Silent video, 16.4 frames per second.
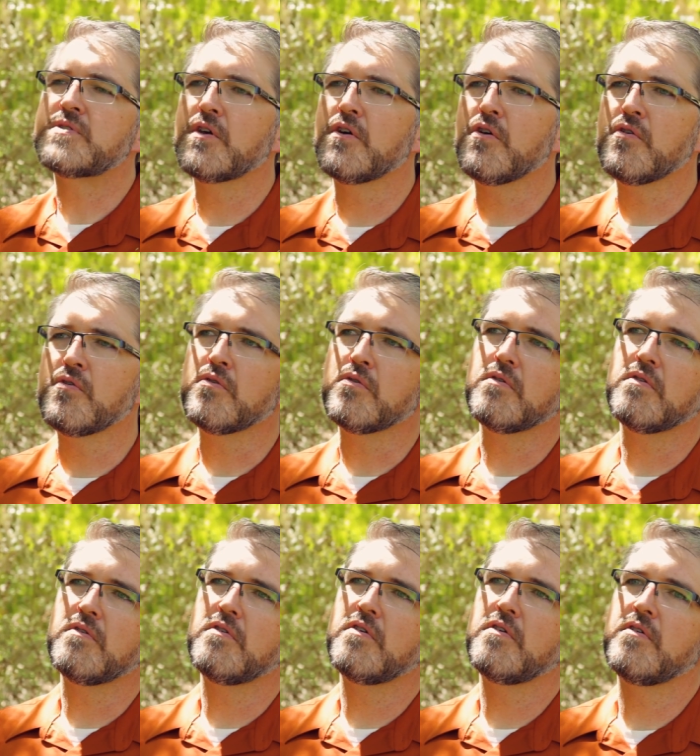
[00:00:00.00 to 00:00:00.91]
So
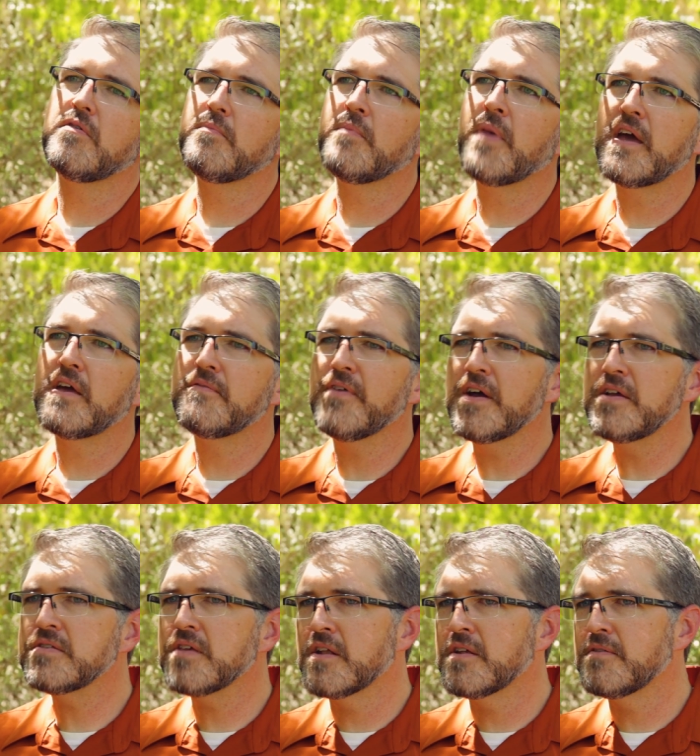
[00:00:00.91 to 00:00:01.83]
my
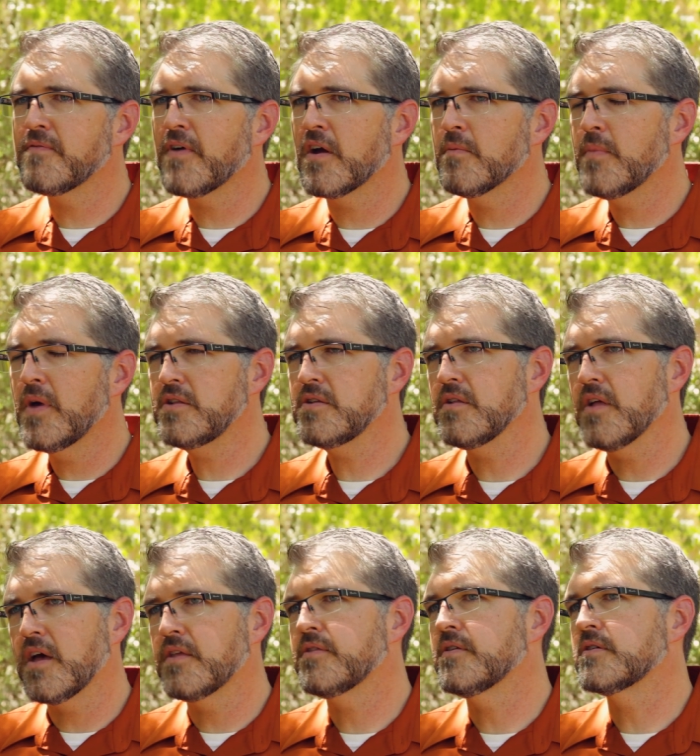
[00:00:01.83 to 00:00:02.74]
advice on environmental
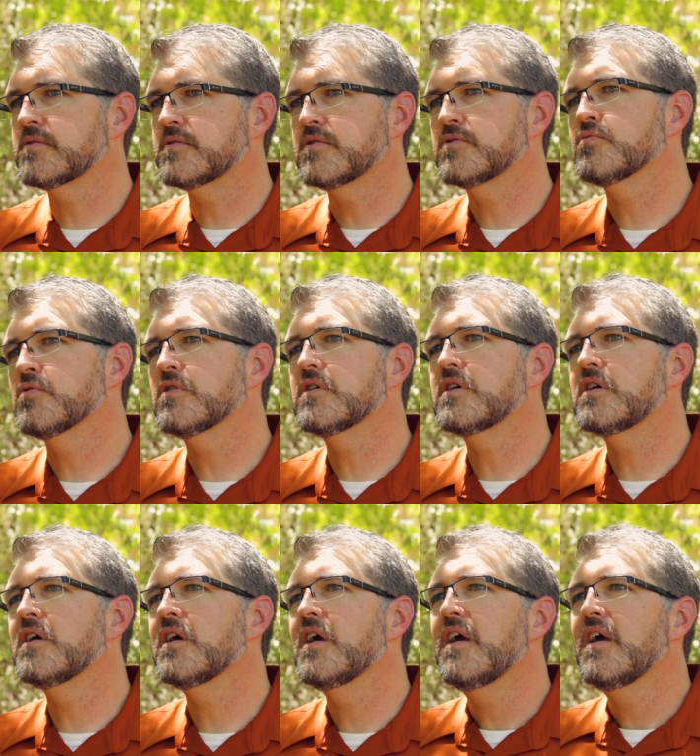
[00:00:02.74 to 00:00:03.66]
ethics is
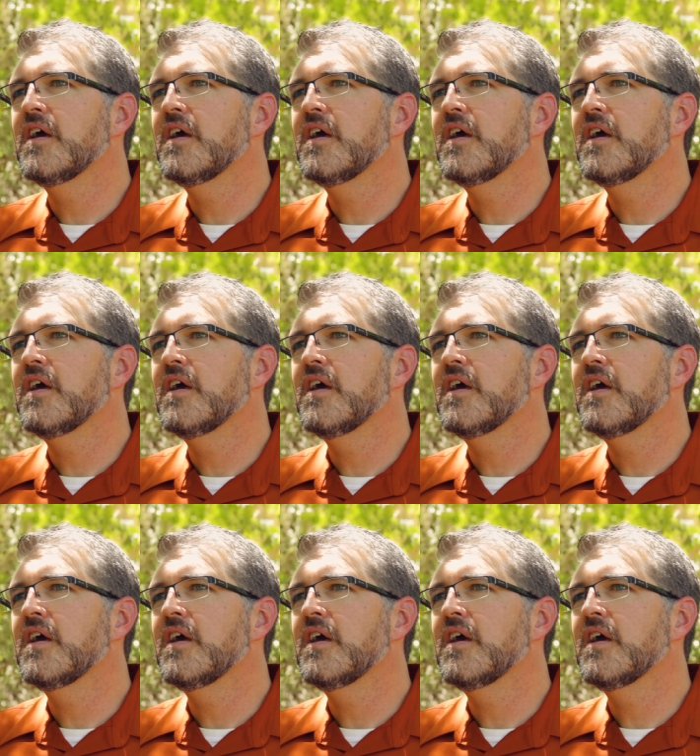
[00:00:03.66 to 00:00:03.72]
really